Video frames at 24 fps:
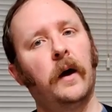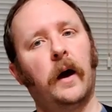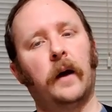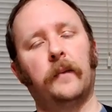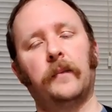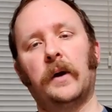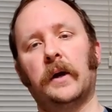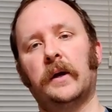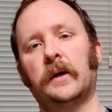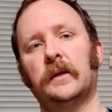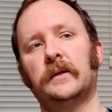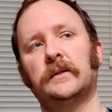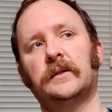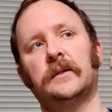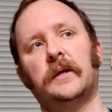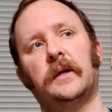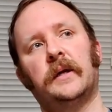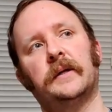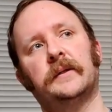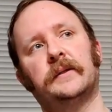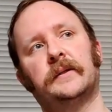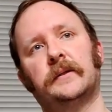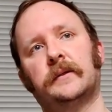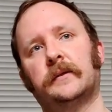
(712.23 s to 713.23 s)
I'm not going to
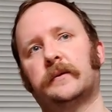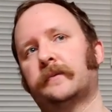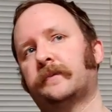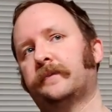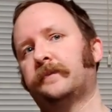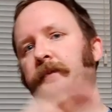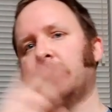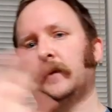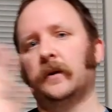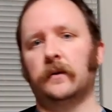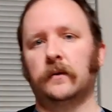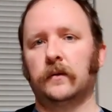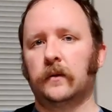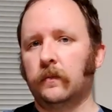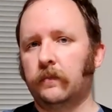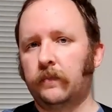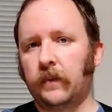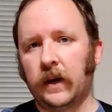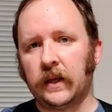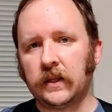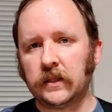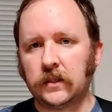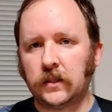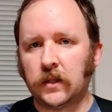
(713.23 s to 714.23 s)
say it's the
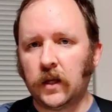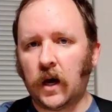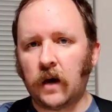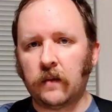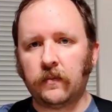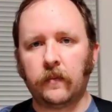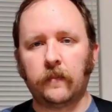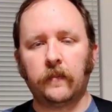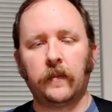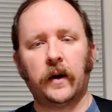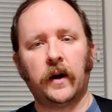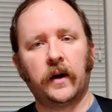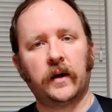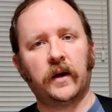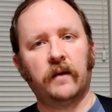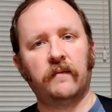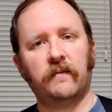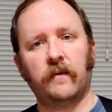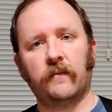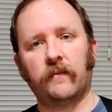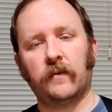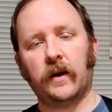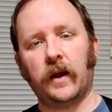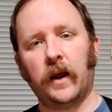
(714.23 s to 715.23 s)
best Dopplebock
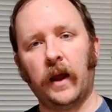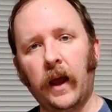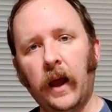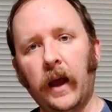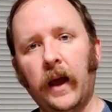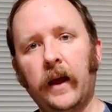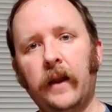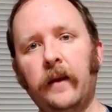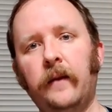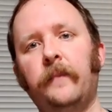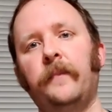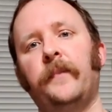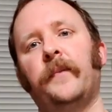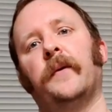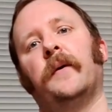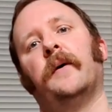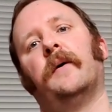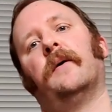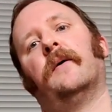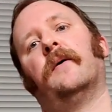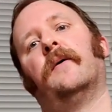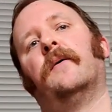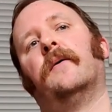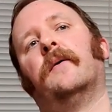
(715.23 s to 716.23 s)
I've ever had,
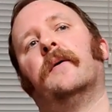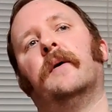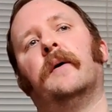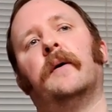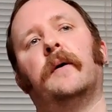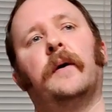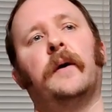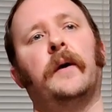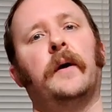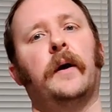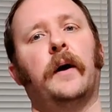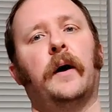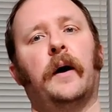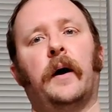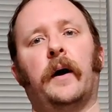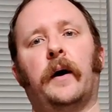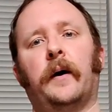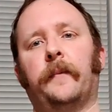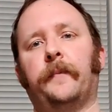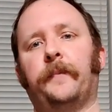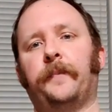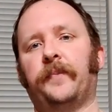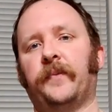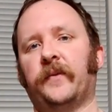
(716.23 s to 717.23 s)
or
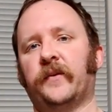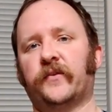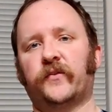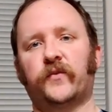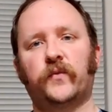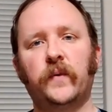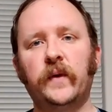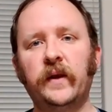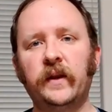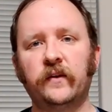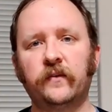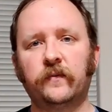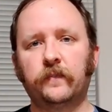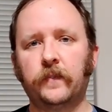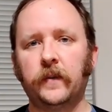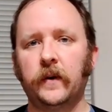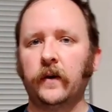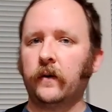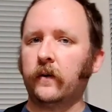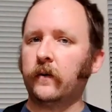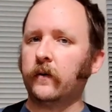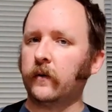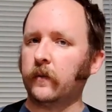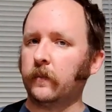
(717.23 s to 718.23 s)
the sweetest
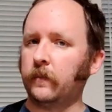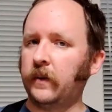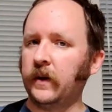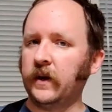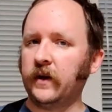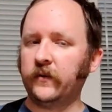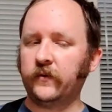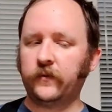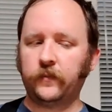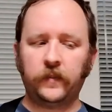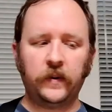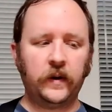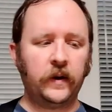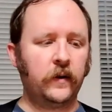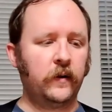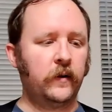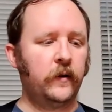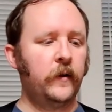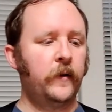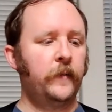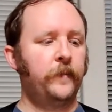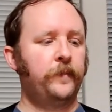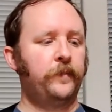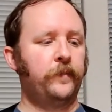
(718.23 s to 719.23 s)
beer or the biggest
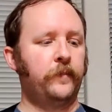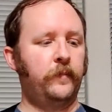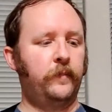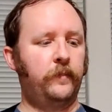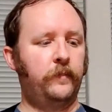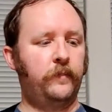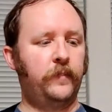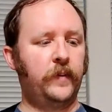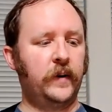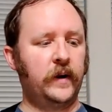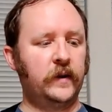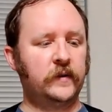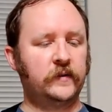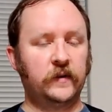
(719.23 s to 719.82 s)
beer, but